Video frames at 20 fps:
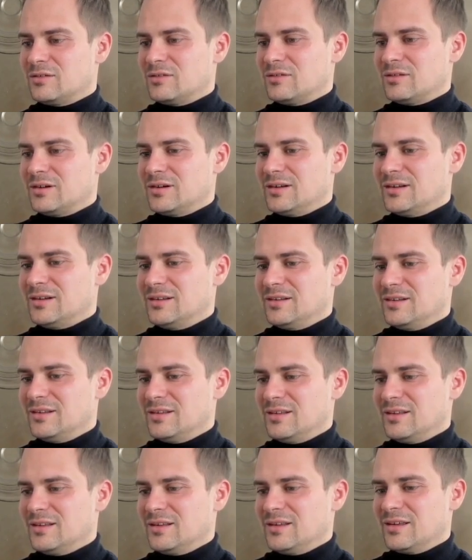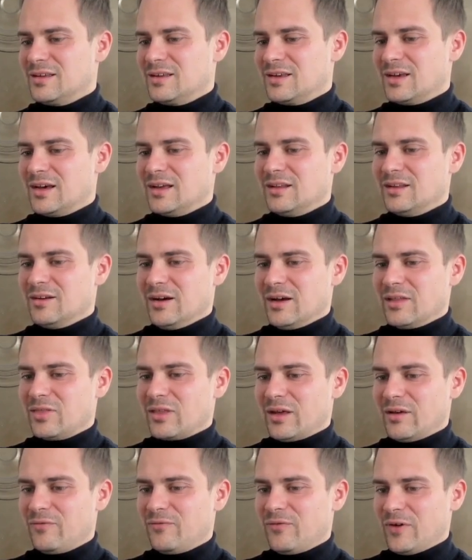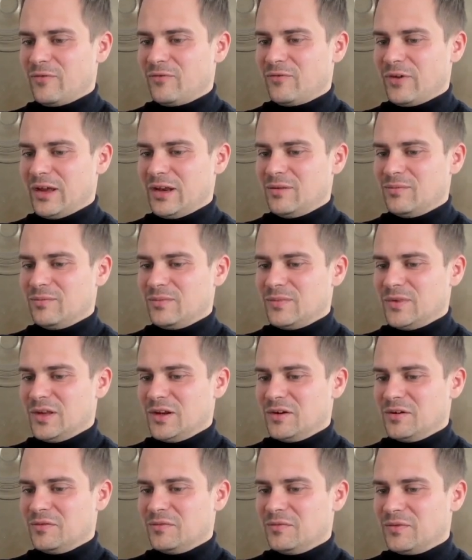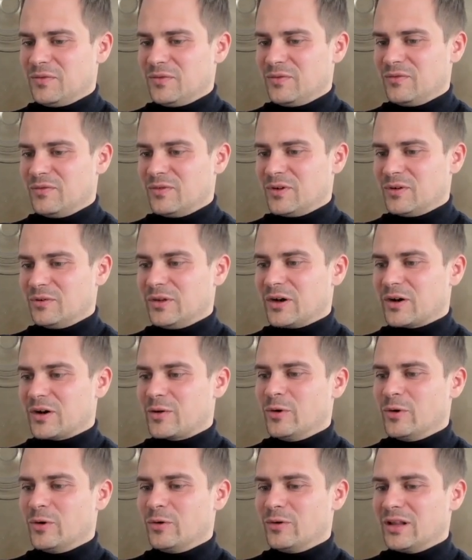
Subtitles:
All right. Yeah. No, I find them, well, dark mode